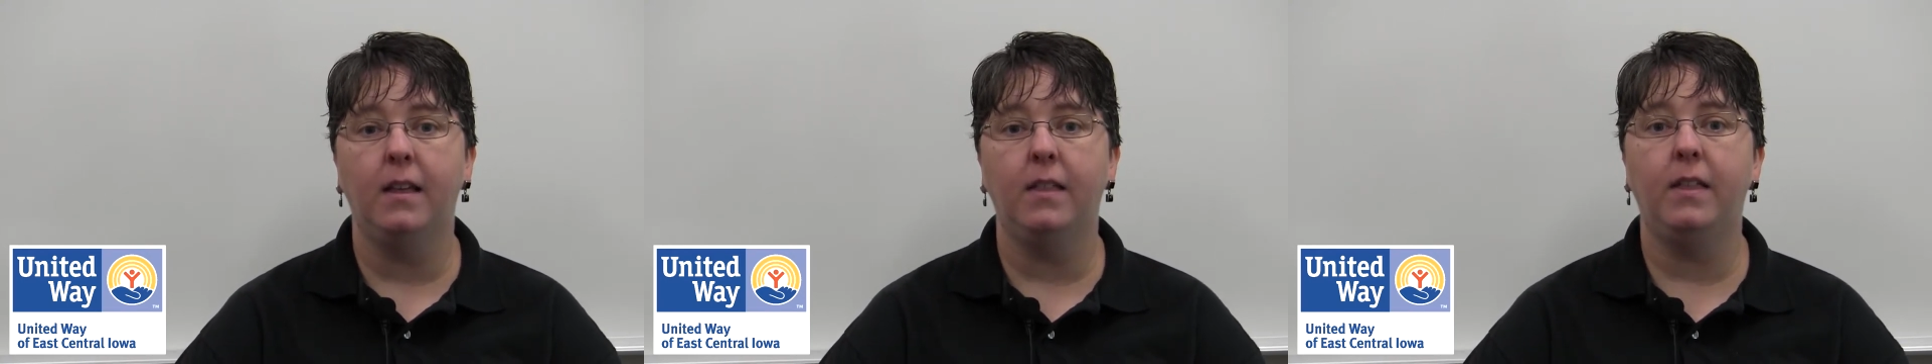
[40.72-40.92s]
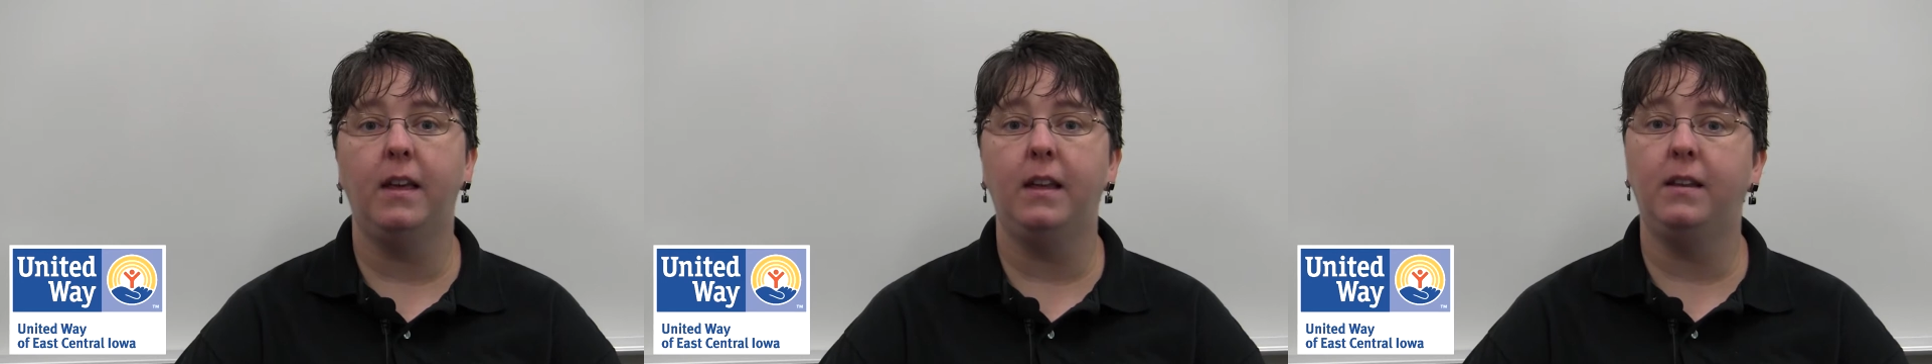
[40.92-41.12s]

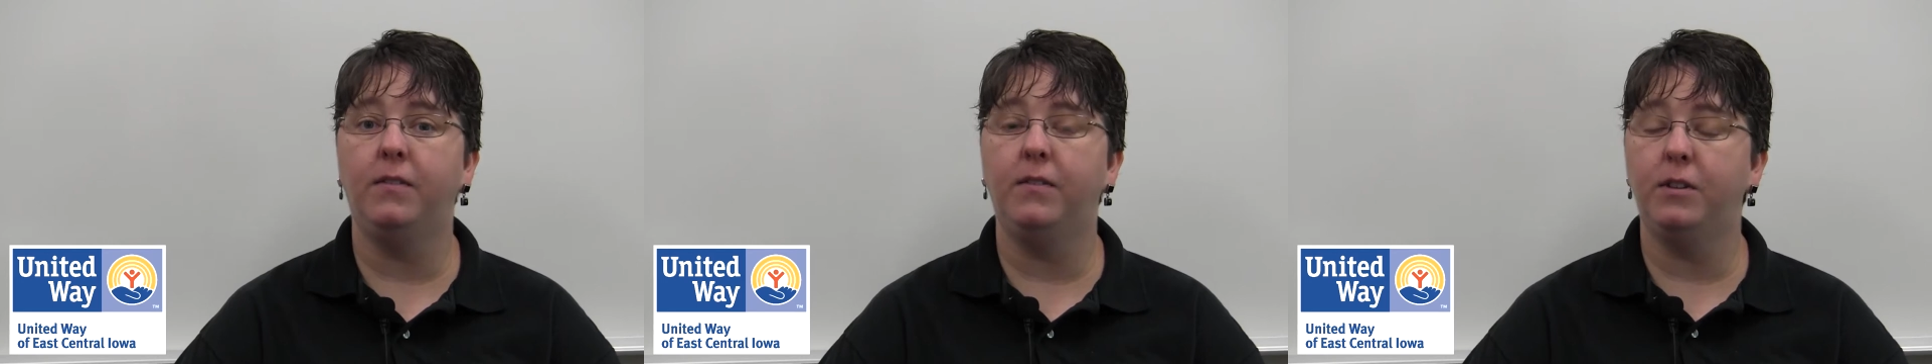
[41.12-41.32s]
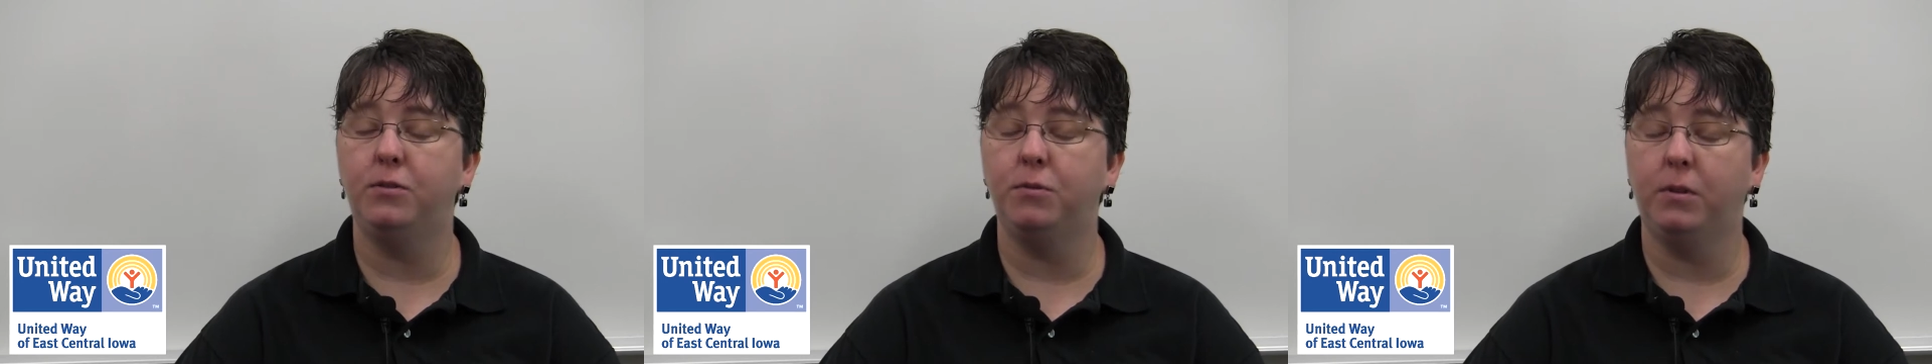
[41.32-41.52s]
The
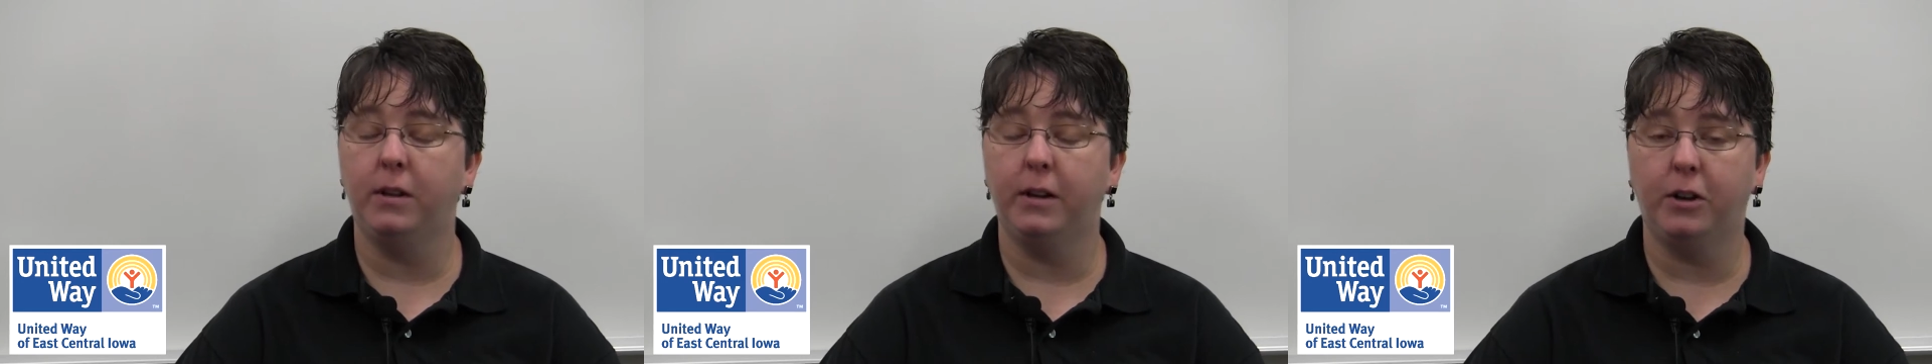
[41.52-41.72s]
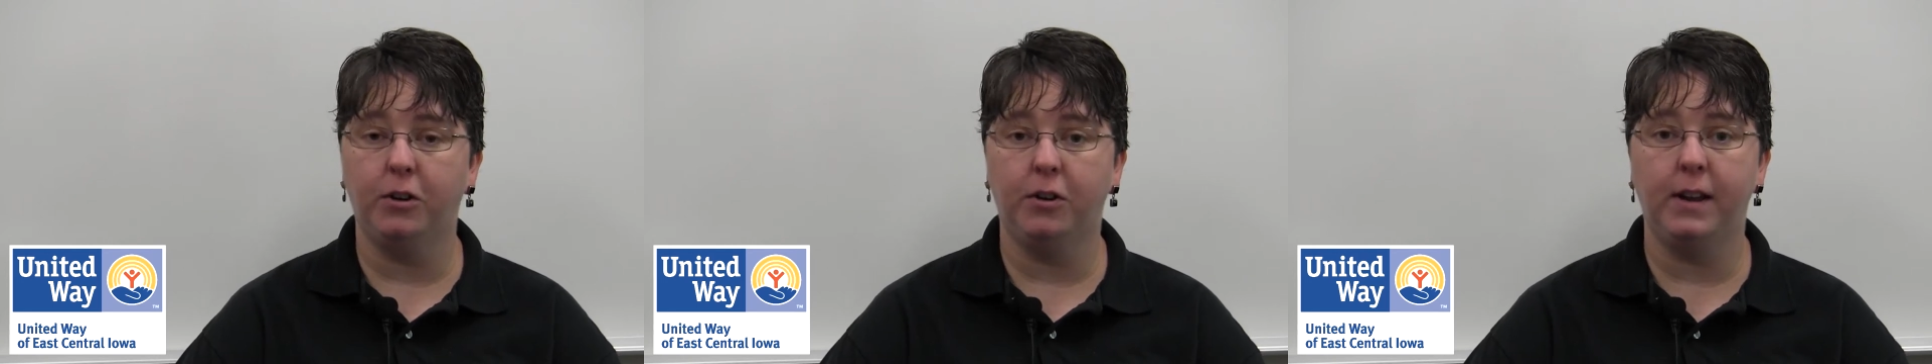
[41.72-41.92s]

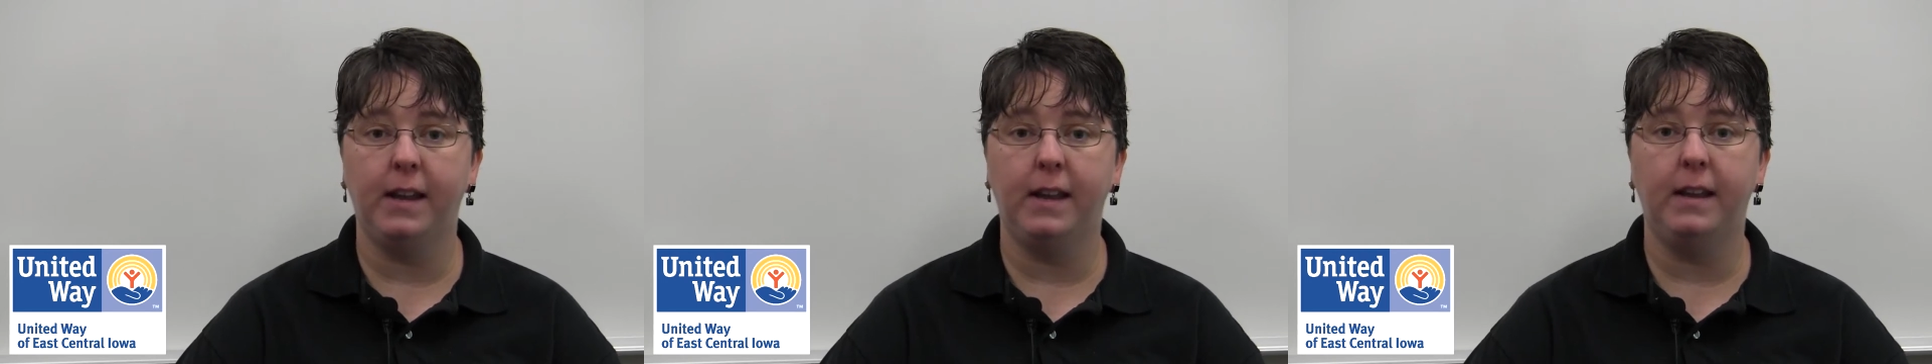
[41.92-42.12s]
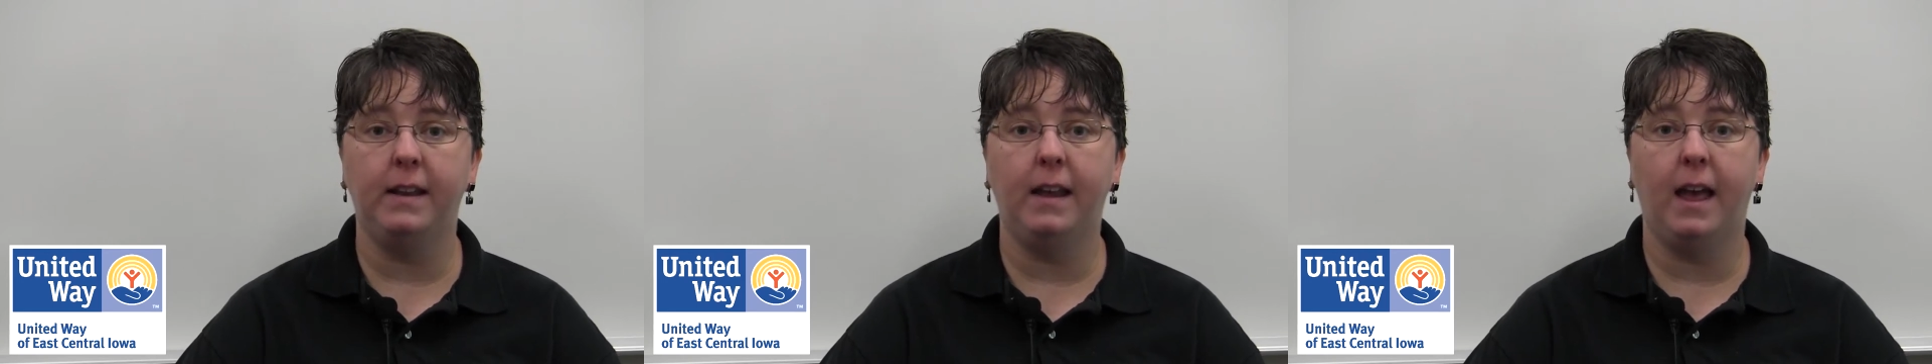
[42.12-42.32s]
individual
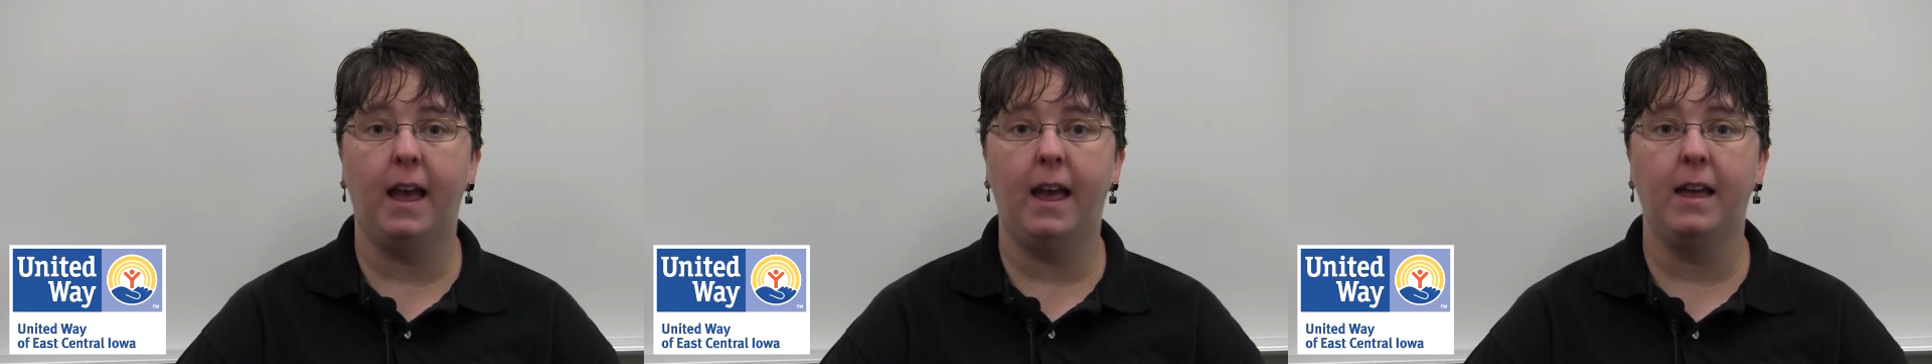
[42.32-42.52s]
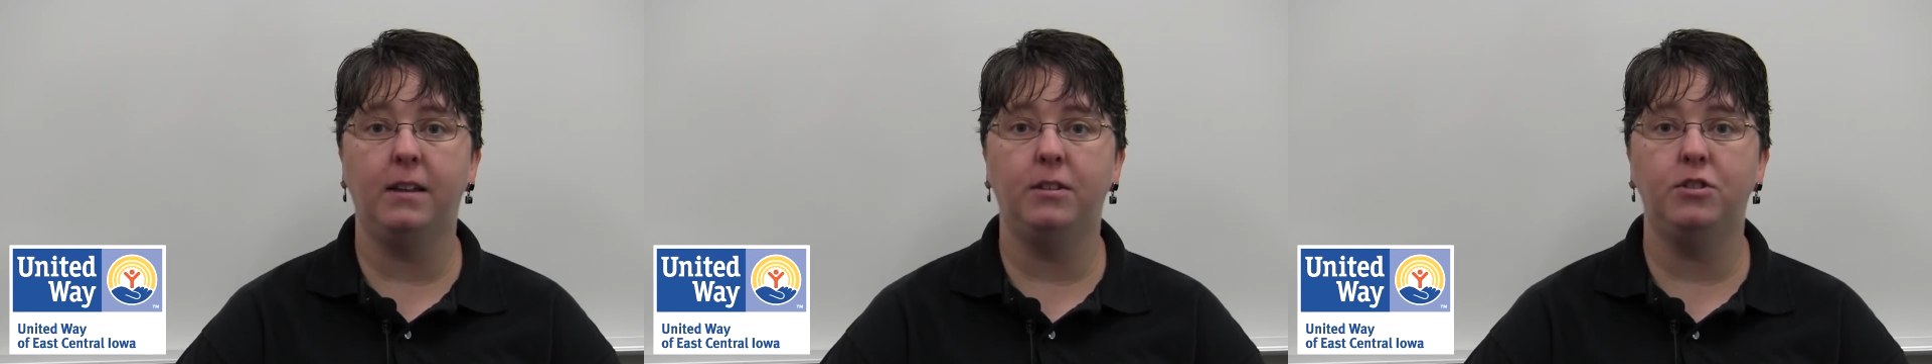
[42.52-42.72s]
agreed
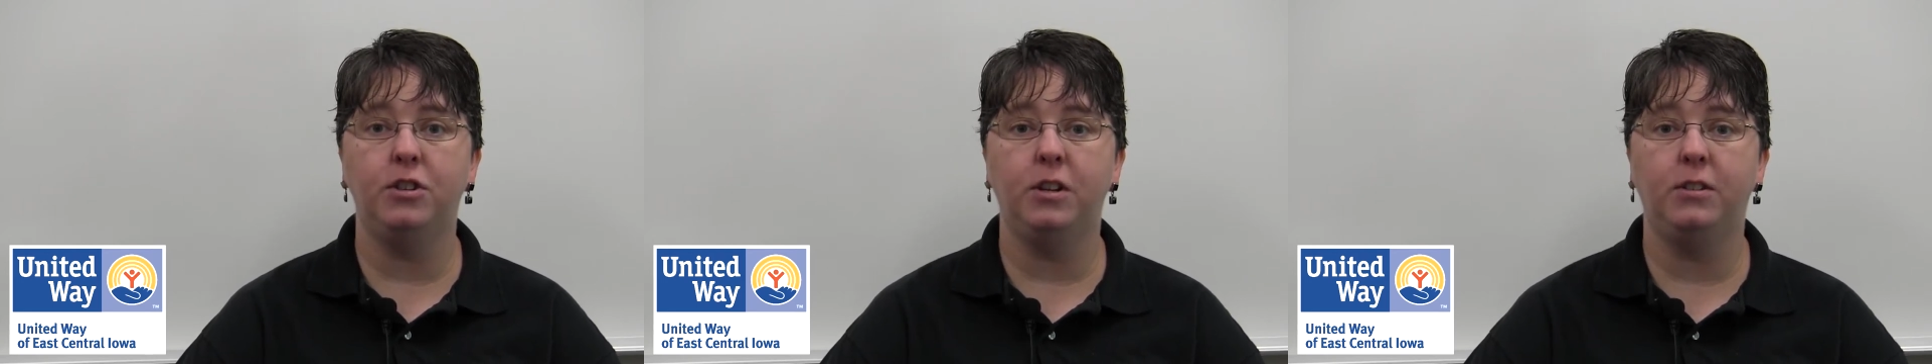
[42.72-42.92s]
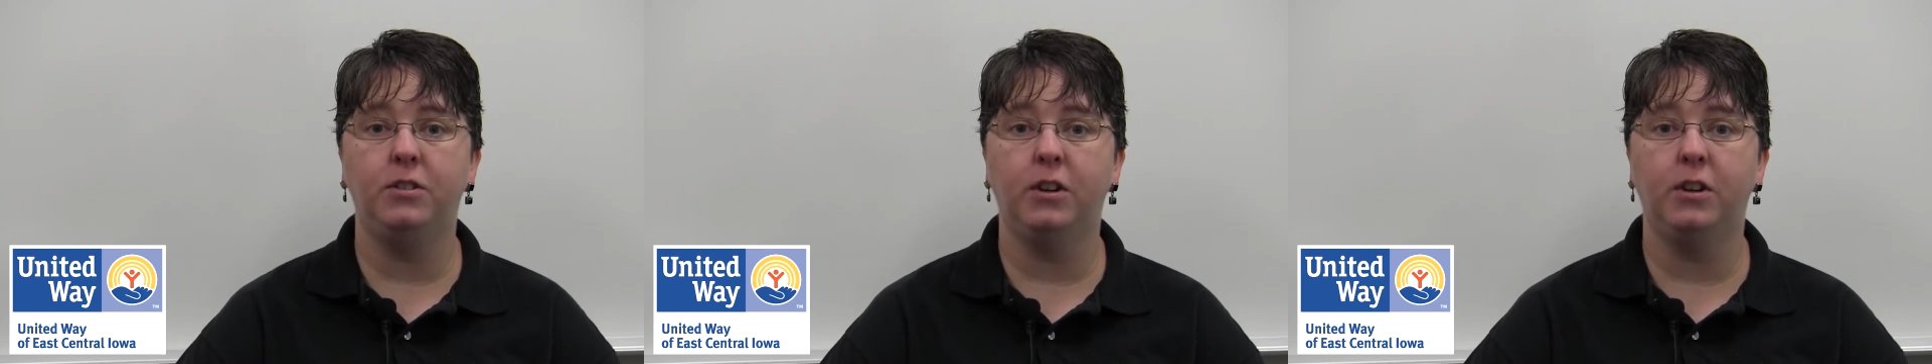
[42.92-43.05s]
and she